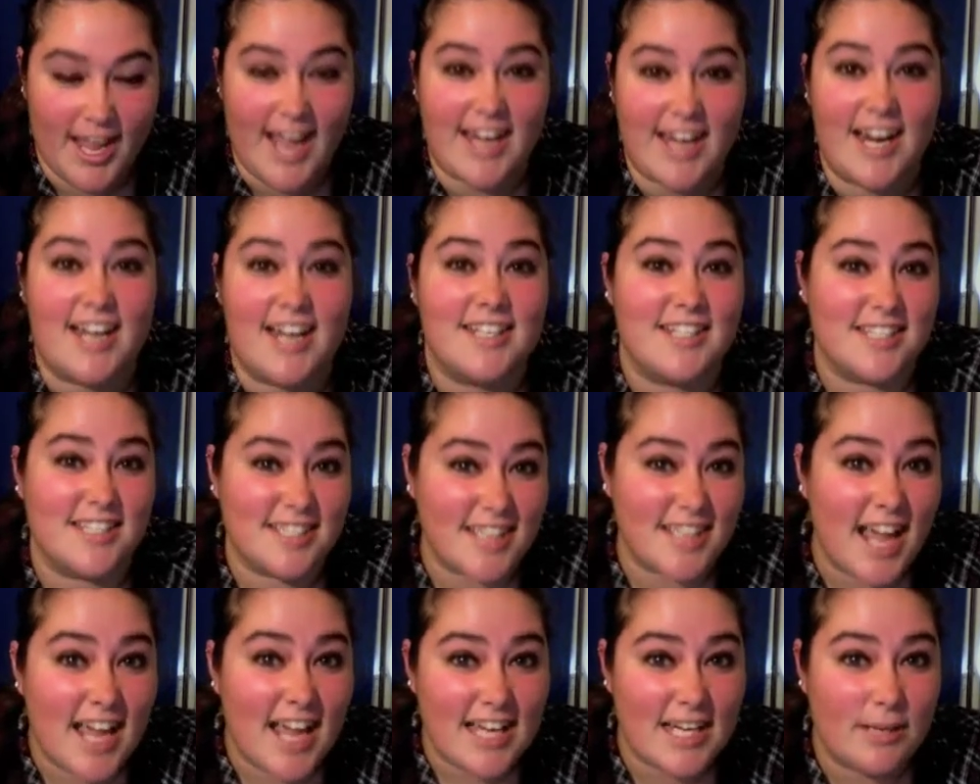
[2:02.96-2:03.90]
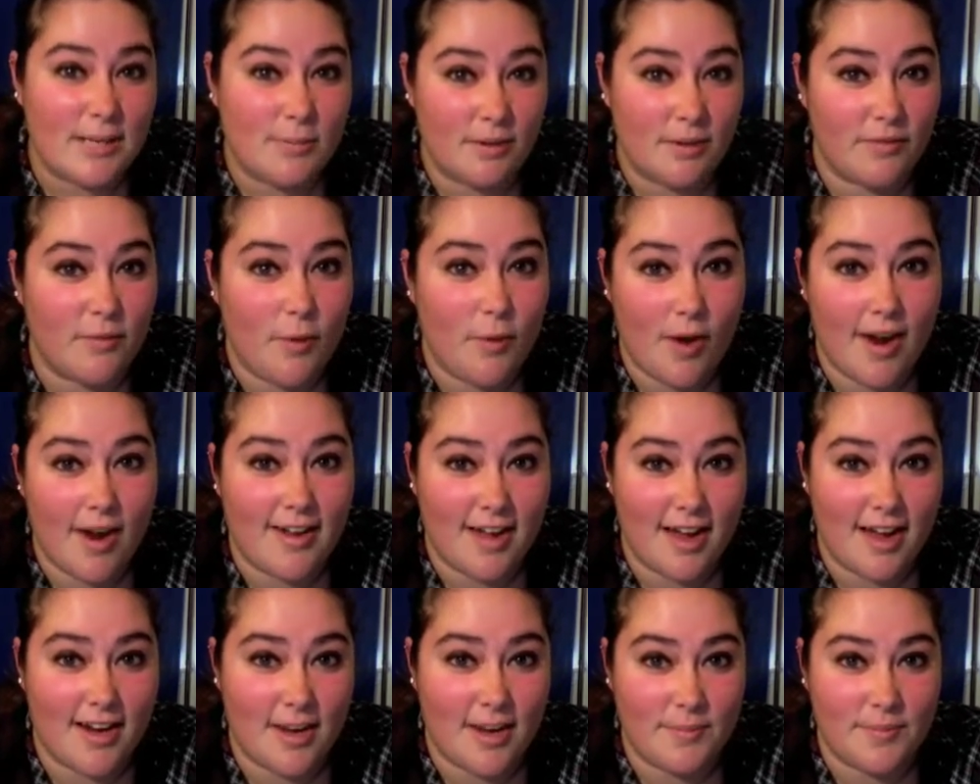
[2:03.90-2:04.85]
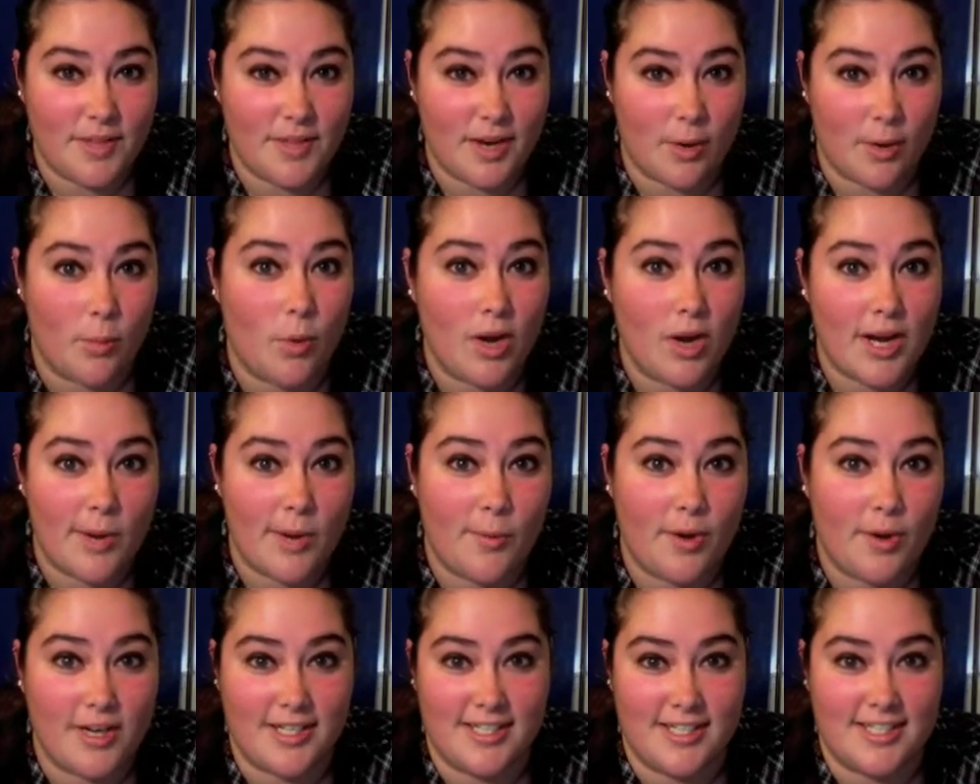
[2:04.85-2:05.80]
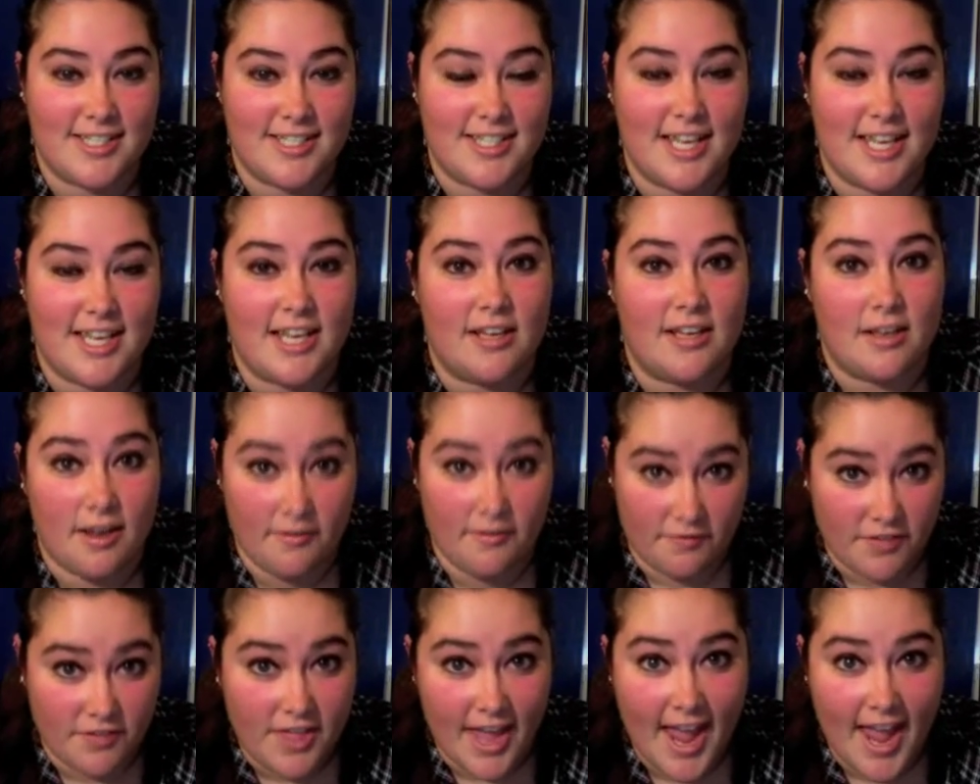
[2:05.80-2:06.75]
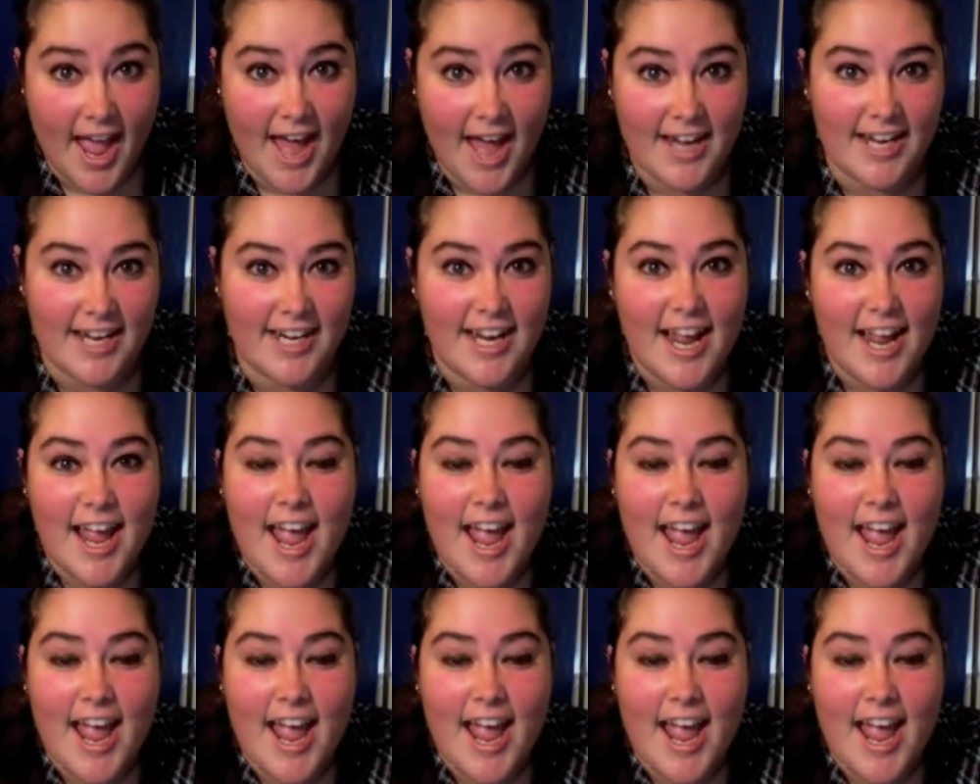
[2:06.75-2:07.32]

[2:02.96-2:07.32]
and I decided before I got up there what I wanted to sing, if they had it.